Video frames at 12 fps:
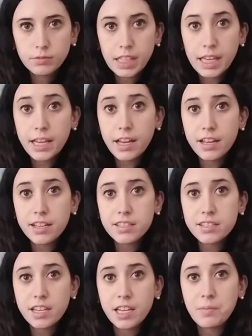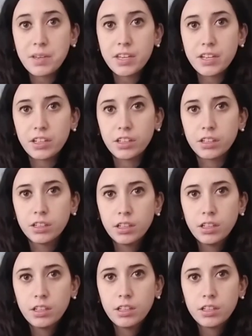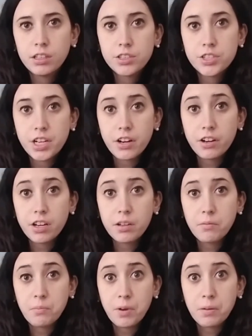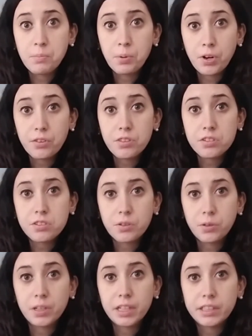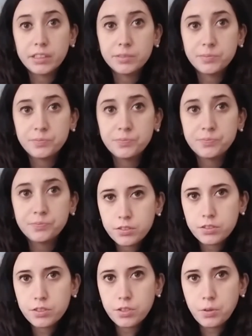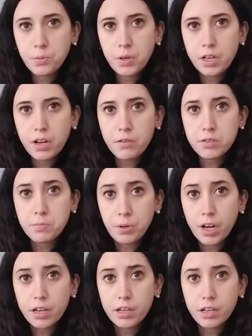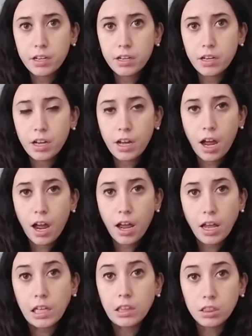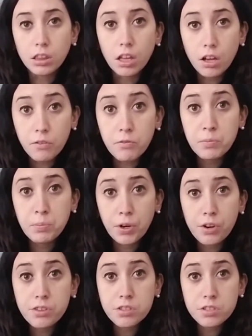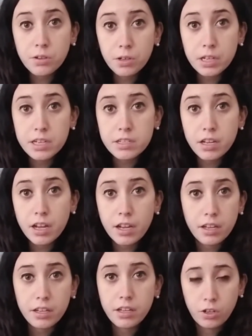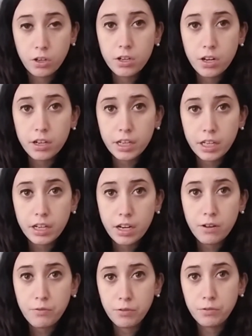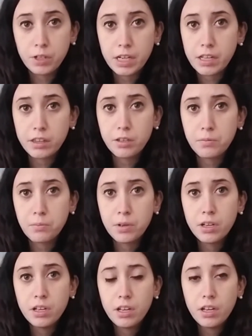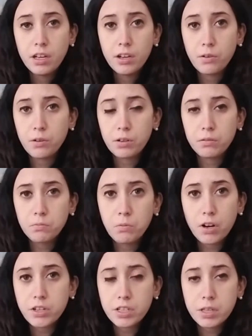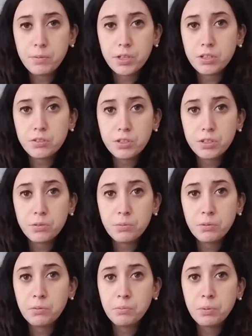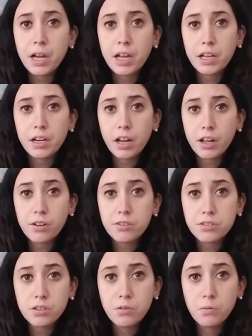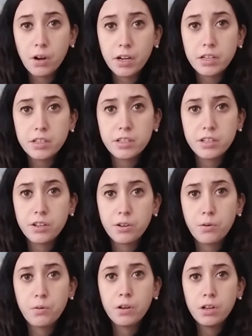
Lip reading: Hey guys, Amy here, sharing my birth story. So when I was pregnant, I loved birth stories. I could not get enough of reading them or watching them on YouTube, but I also wanted to know